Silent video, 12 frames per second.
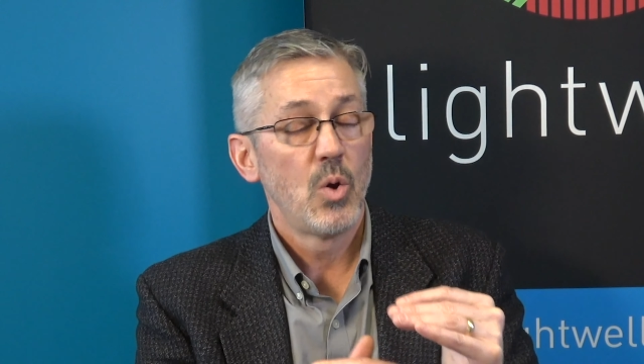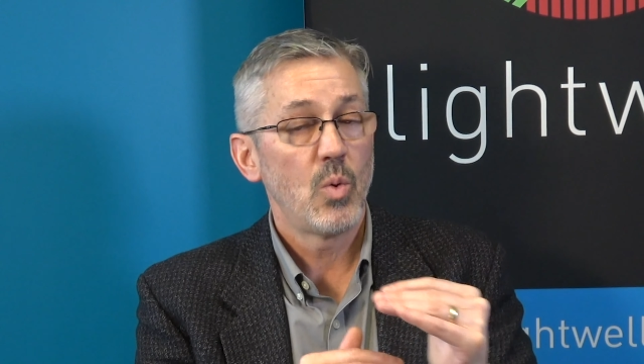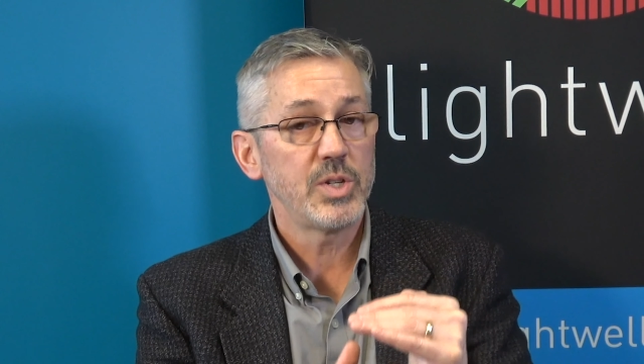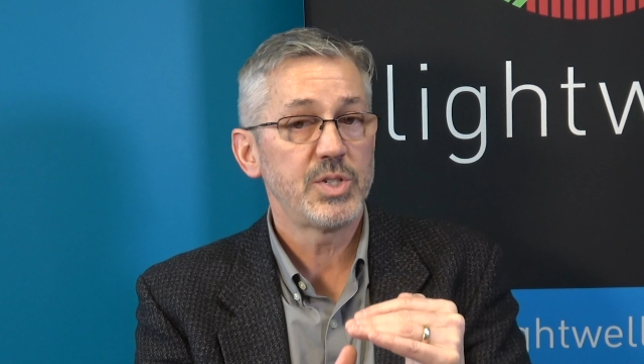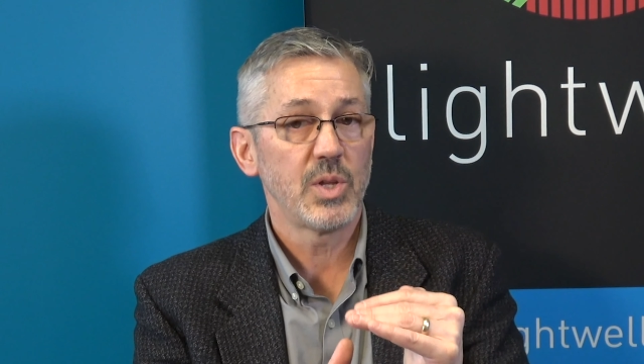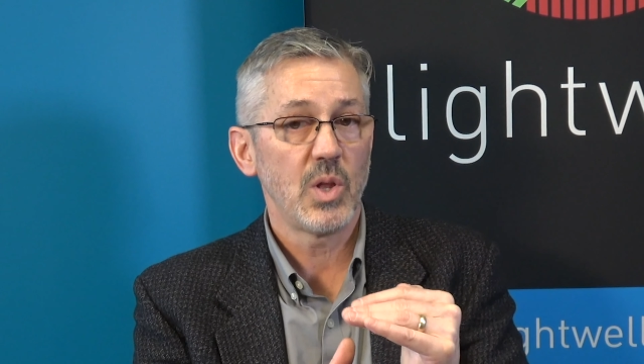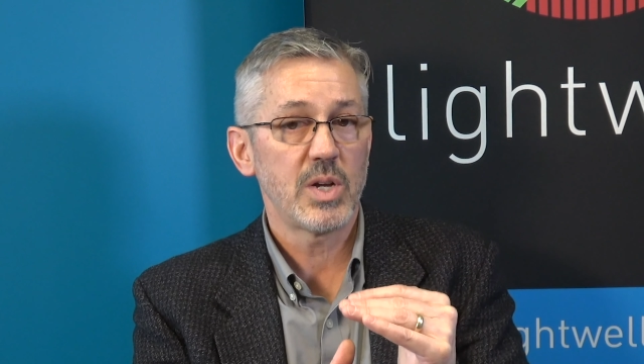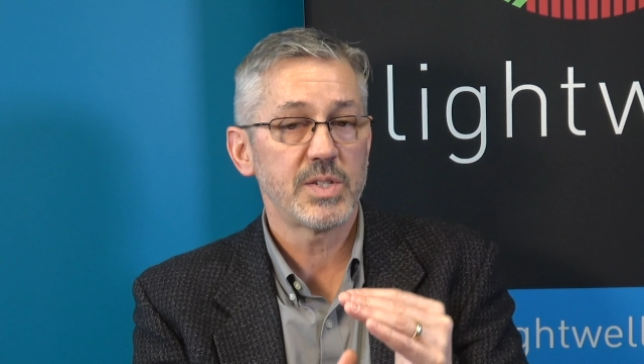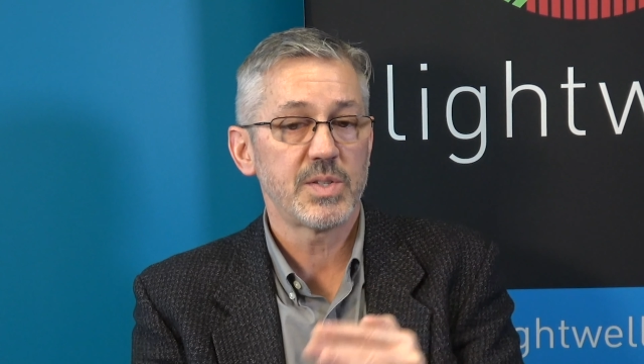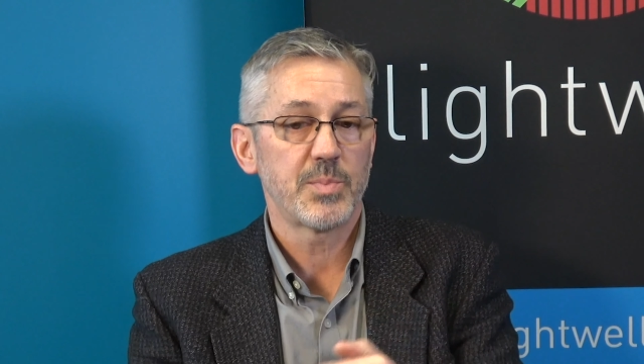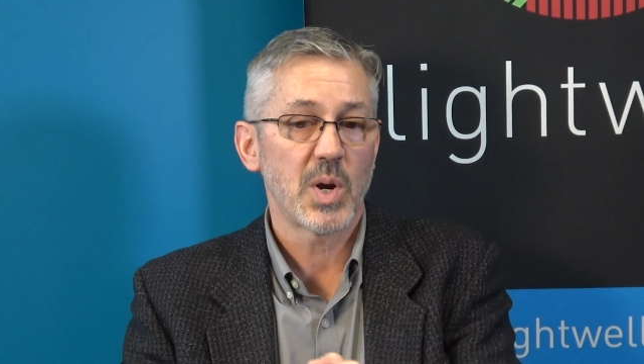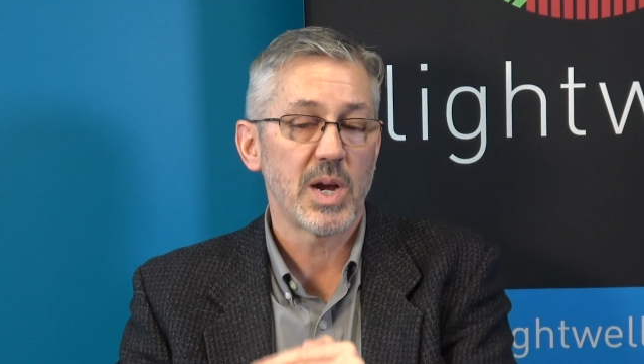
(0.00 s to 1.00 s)
Once you
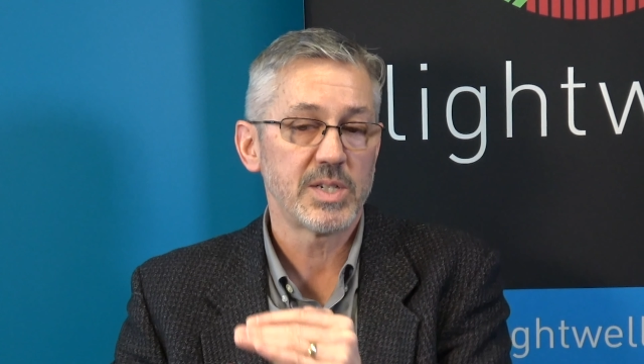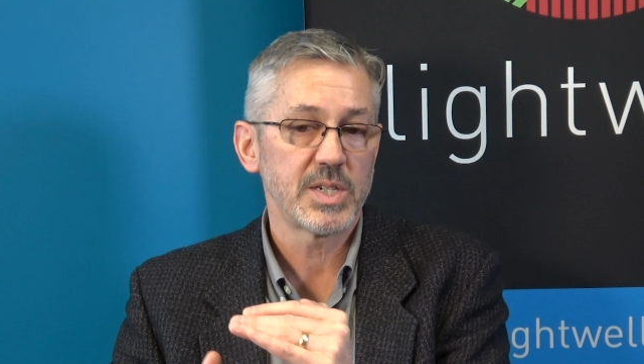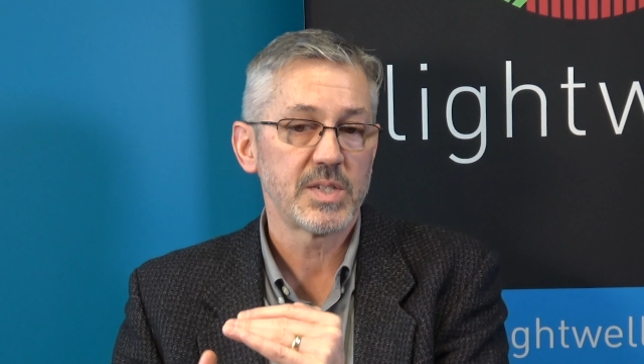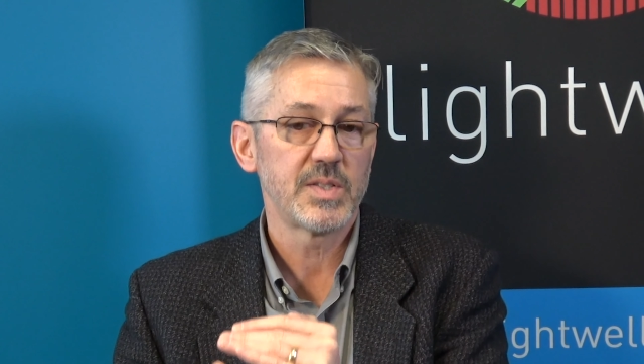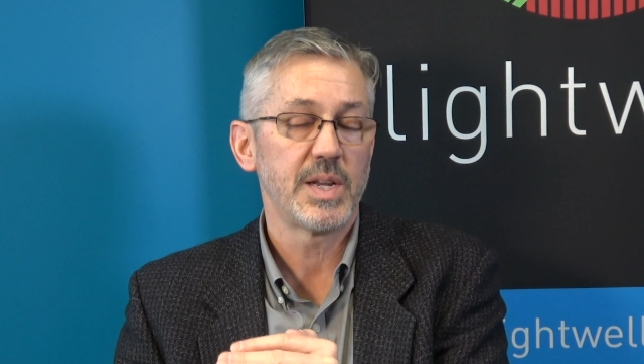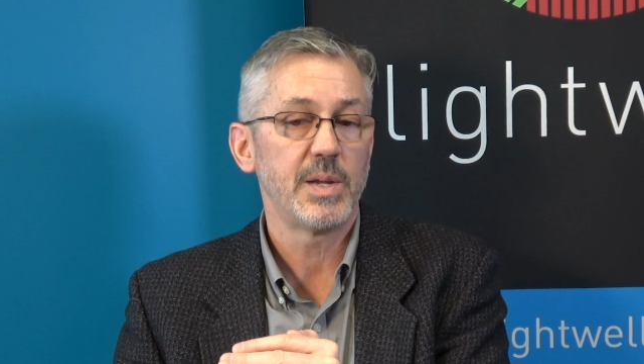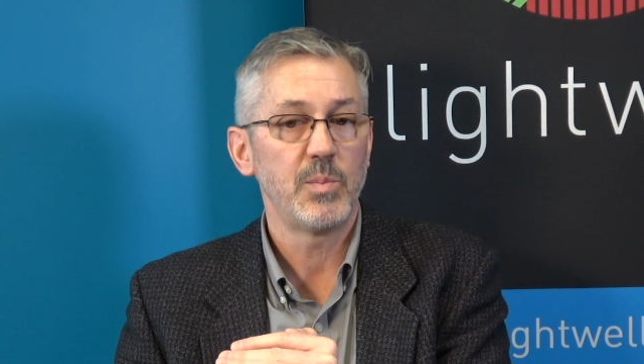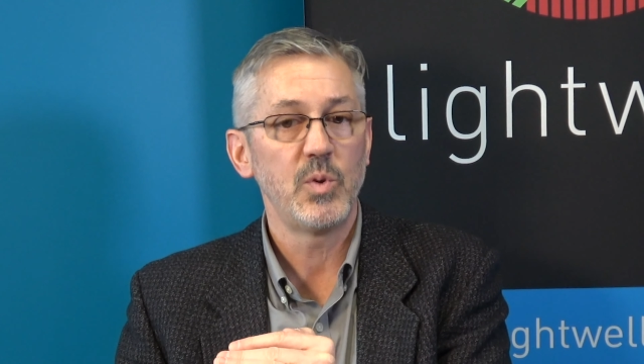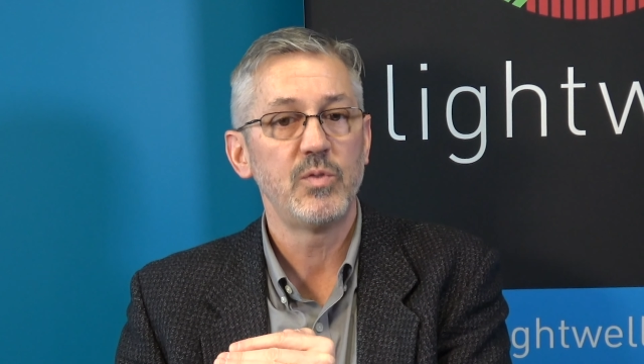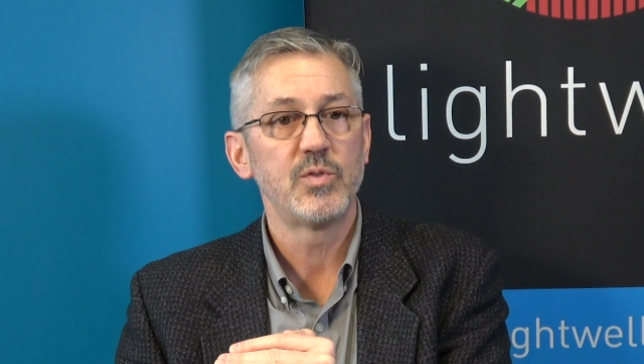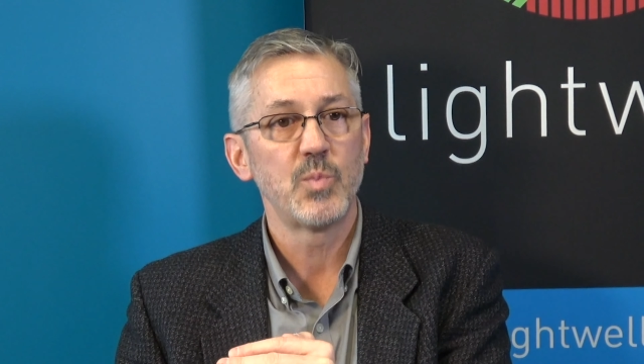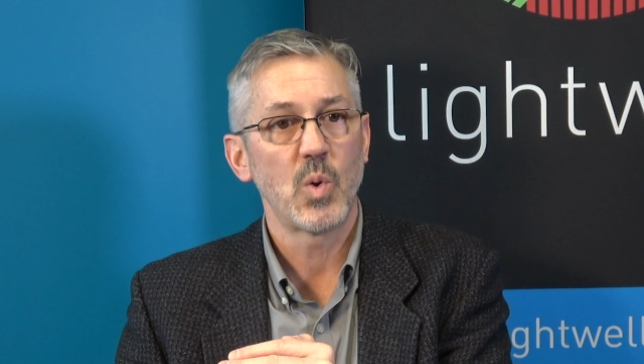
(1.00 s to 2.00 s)
launch the projects, then it
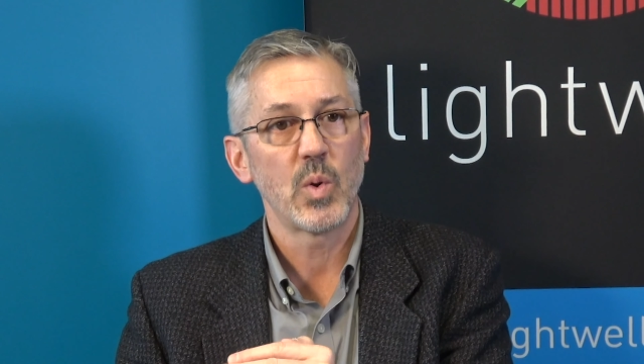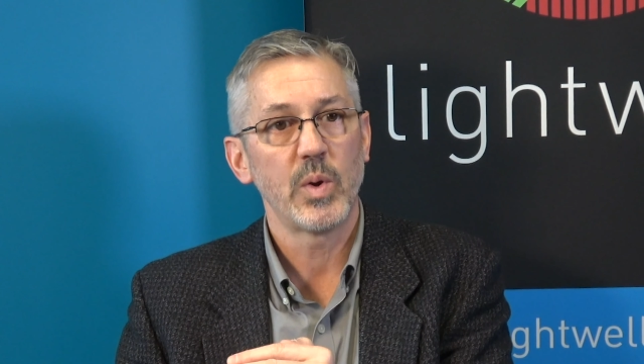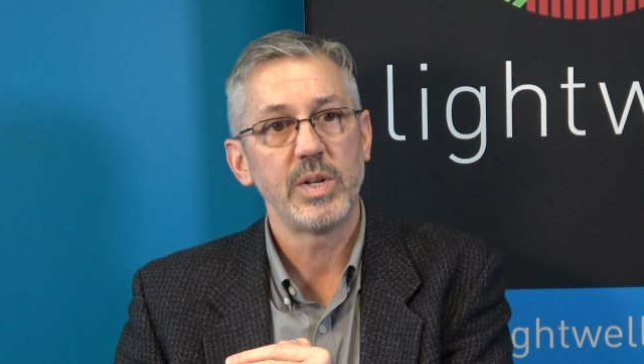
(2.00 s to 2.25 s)
moves more